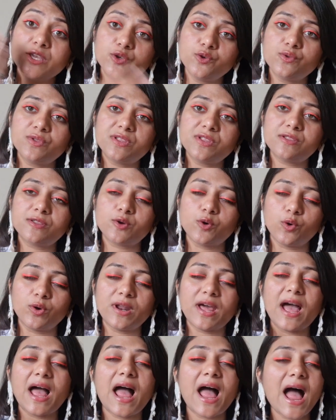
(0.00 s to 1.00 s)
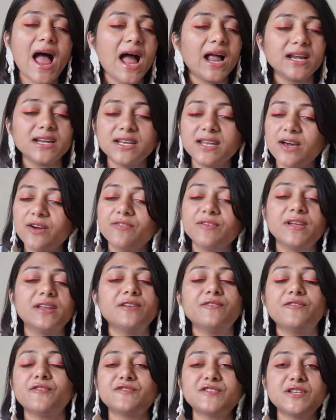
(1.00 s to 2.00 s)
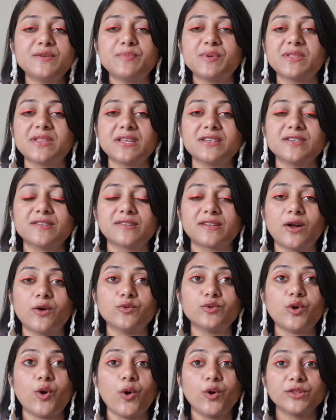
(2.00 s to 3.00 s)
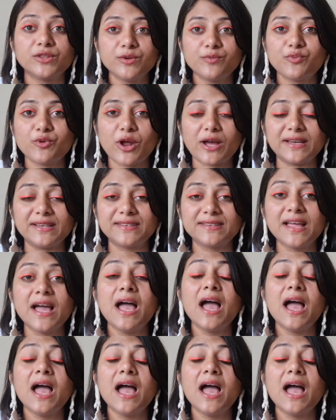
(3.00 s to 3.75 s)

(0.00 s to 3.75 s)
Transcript: use this code, and avail a 15% discount on the price.